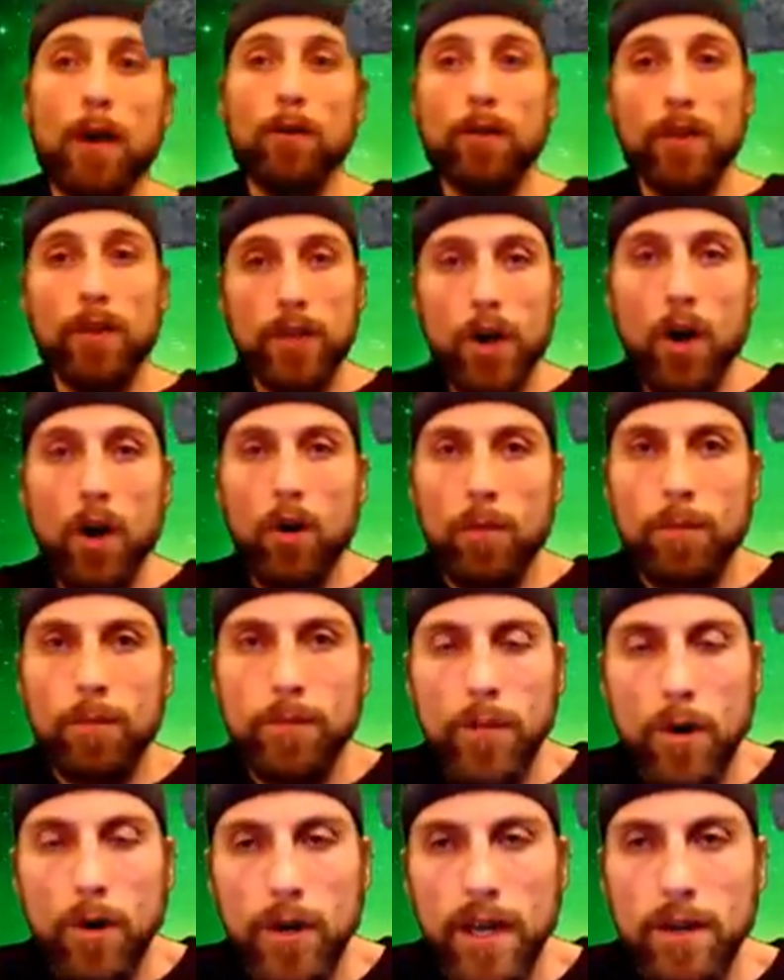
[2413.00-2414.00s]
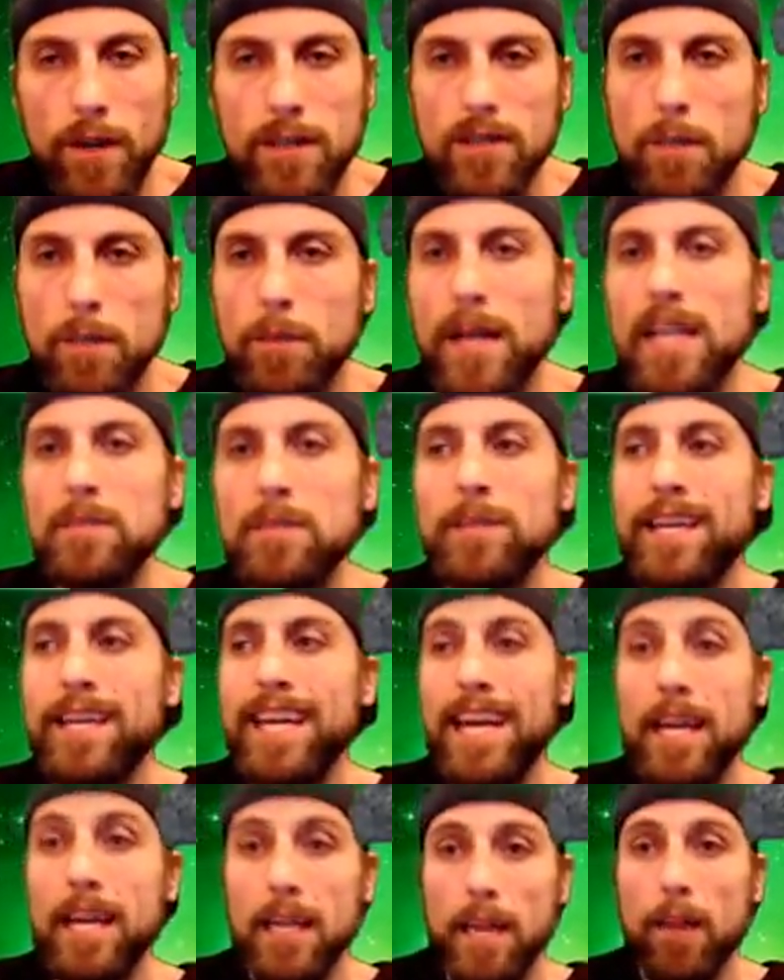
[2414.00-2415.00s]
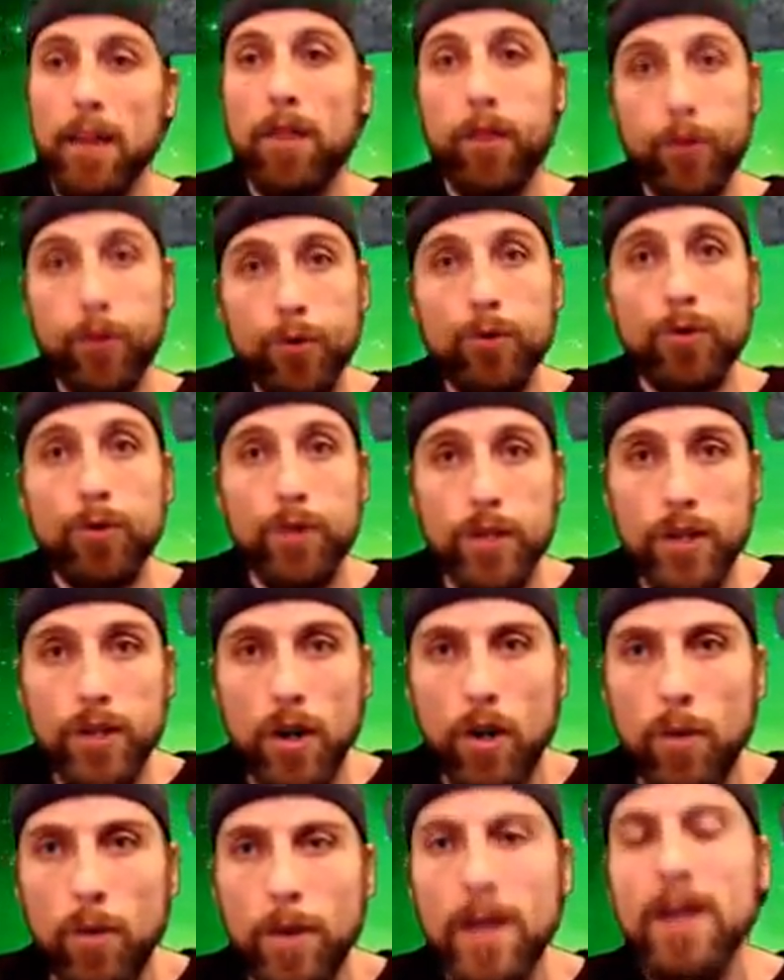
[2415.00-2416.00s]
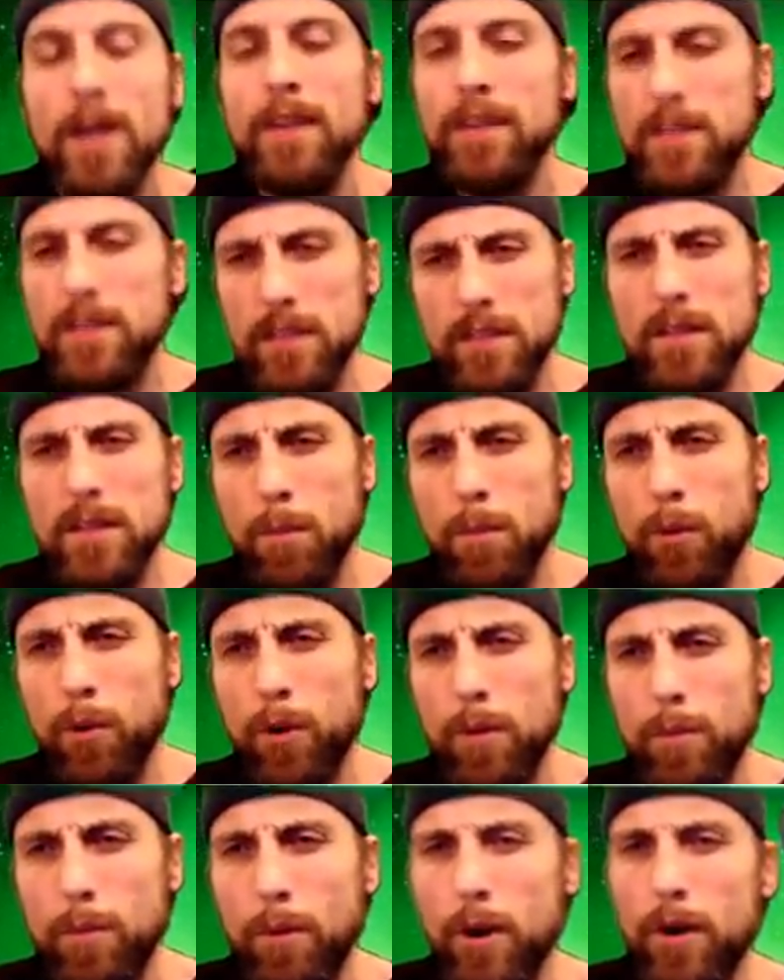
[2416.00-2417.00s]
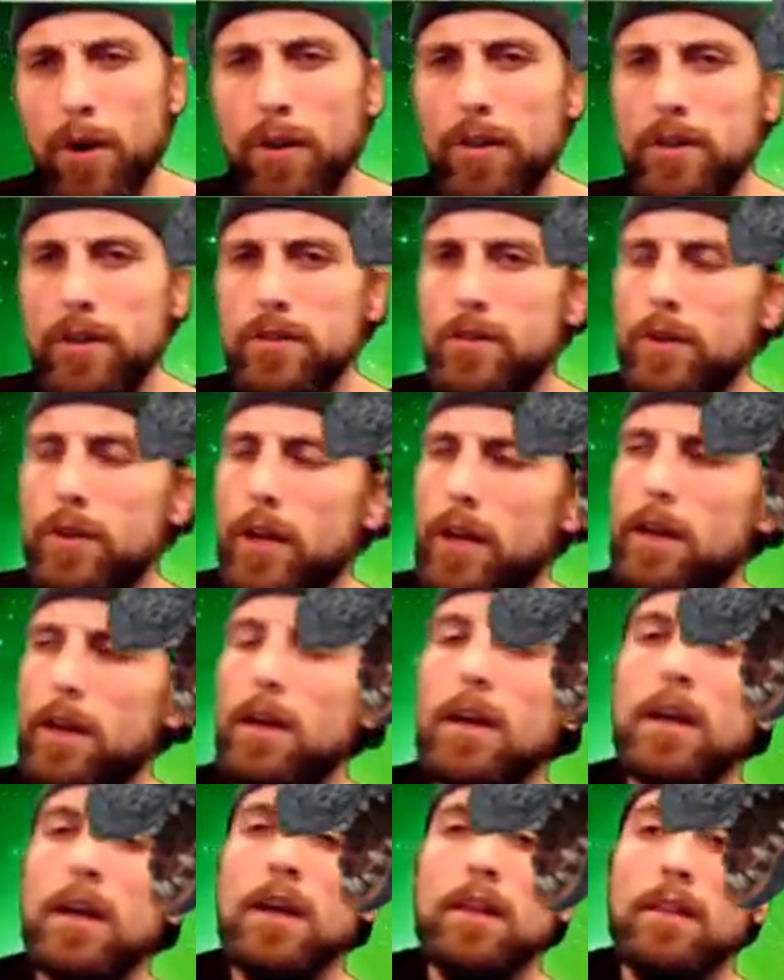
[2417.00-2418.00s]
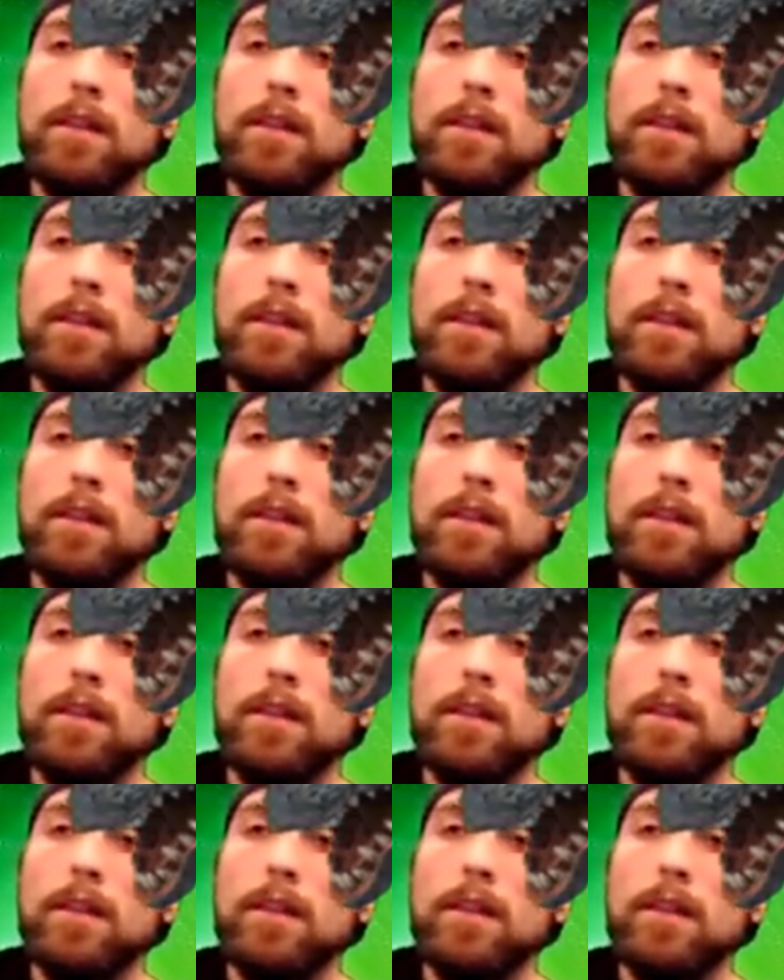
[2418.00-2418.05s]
the dome, okay? Because the plasma can't get through the dome. This is an important part of this, okay? The